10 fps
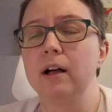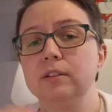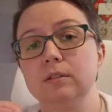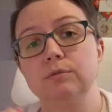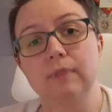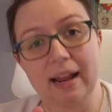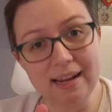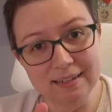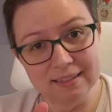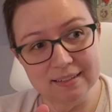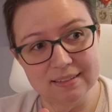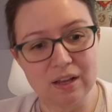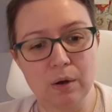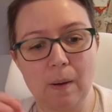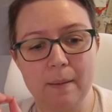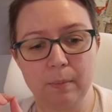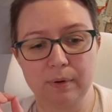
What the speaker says: I also write, so I'm